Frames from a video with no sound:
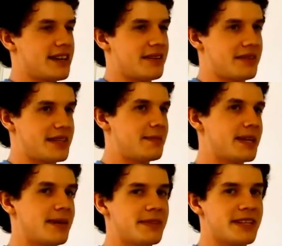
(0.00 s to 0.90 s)
I mean,
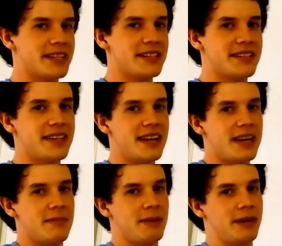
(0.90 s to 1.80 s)
sometimes it is,
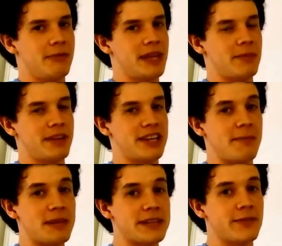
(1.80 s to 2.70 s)
but when they play
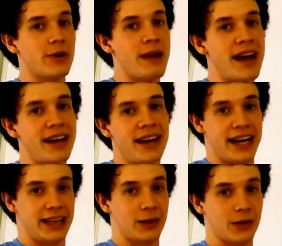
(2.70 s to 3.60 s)
Japanese format,
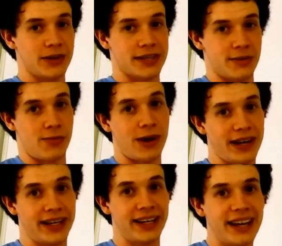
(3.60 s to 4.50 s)
and Laurel's at
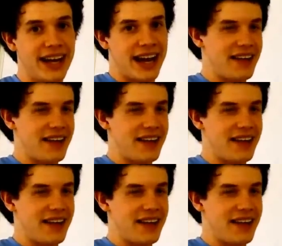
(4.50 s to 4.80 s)
1,